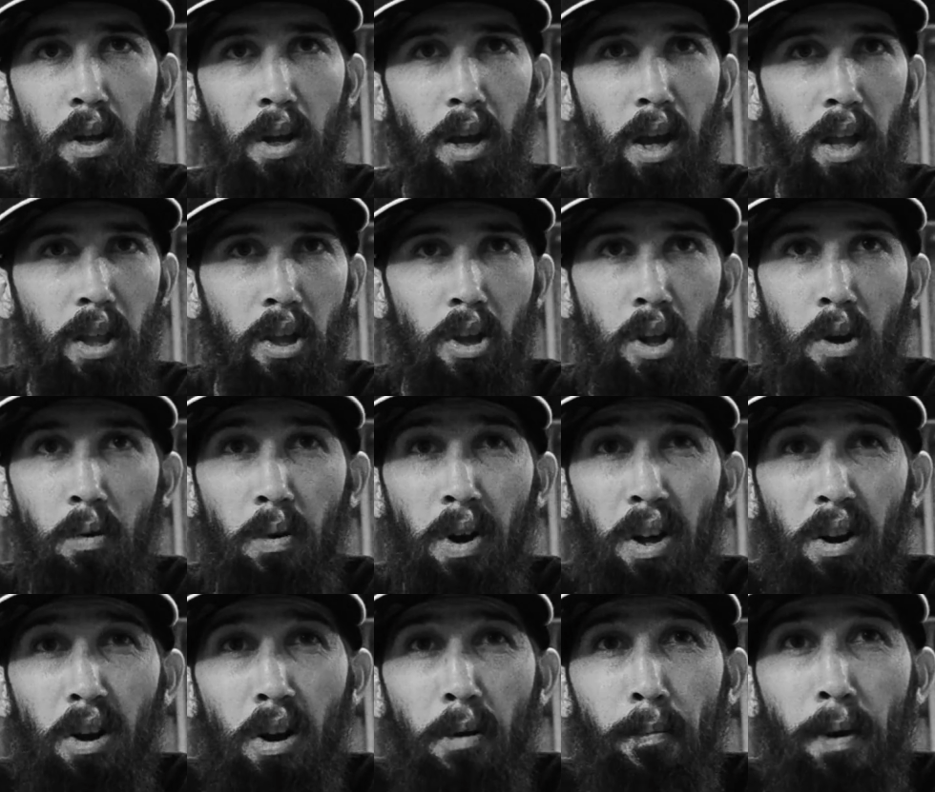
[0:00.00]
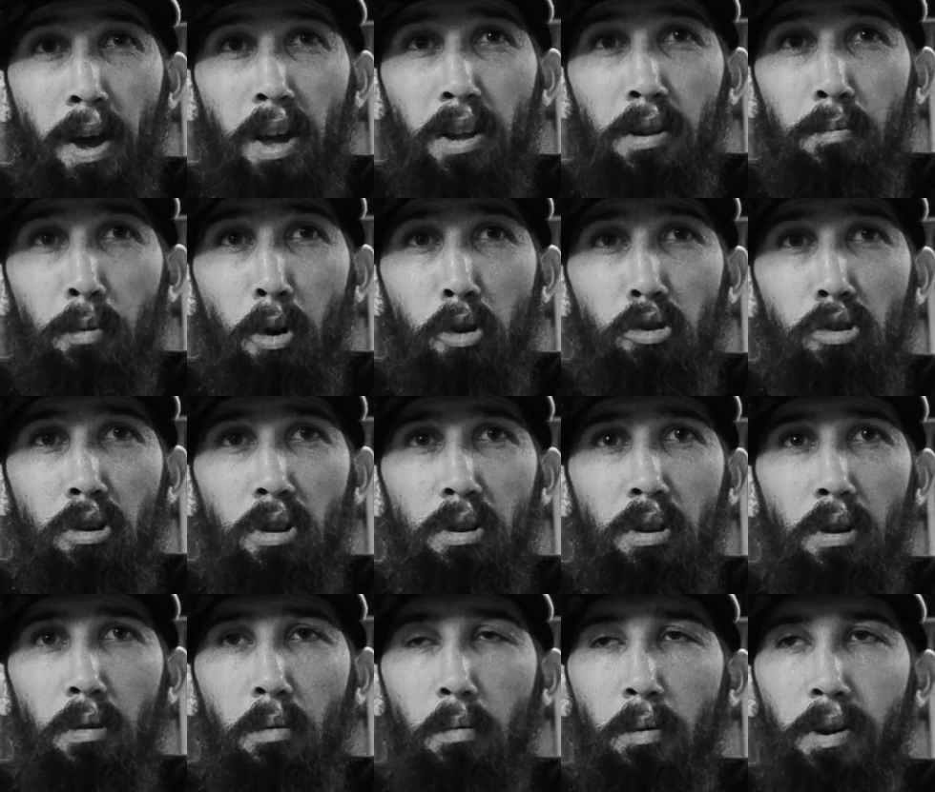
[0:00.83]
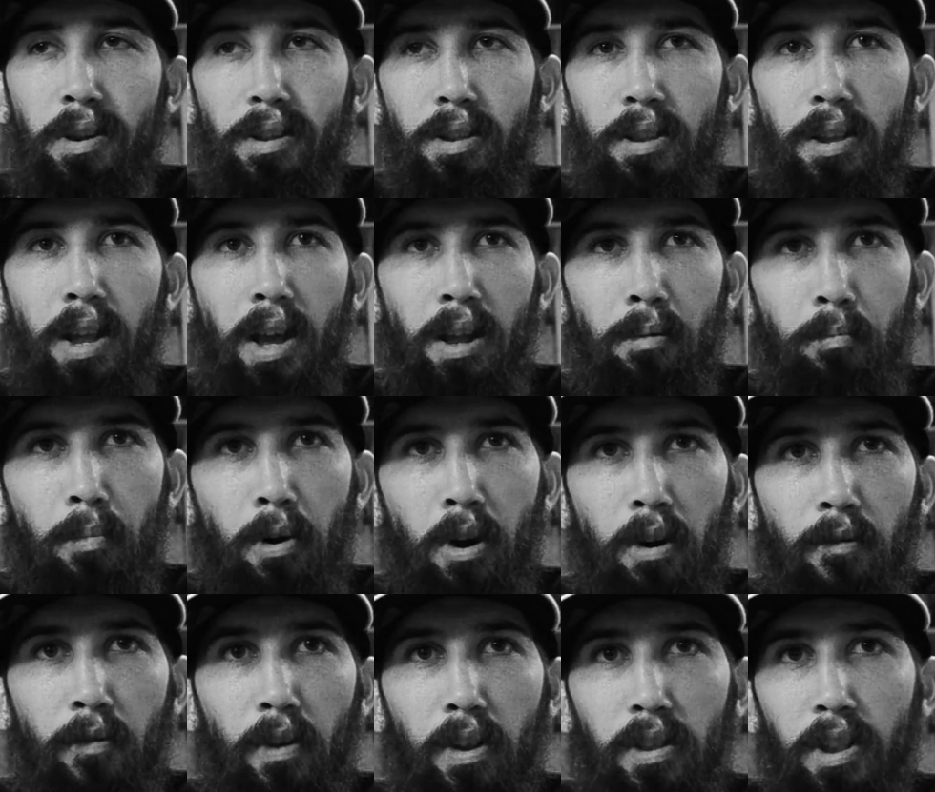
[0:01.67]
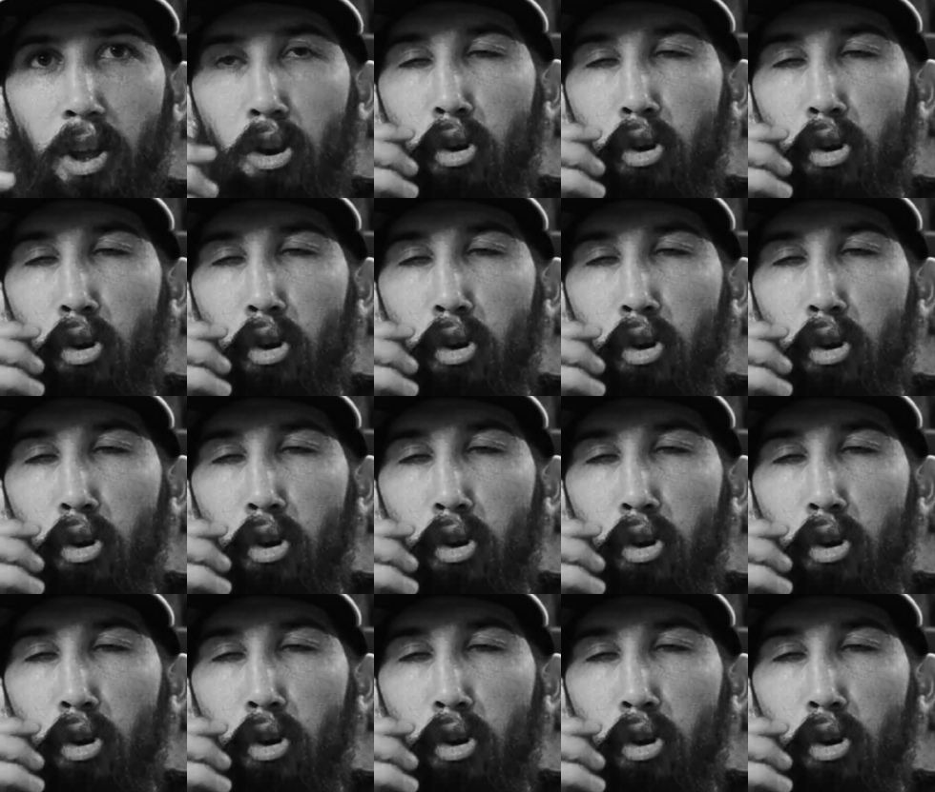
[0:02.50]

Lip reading: And you know what? All my exposures were dead perfect.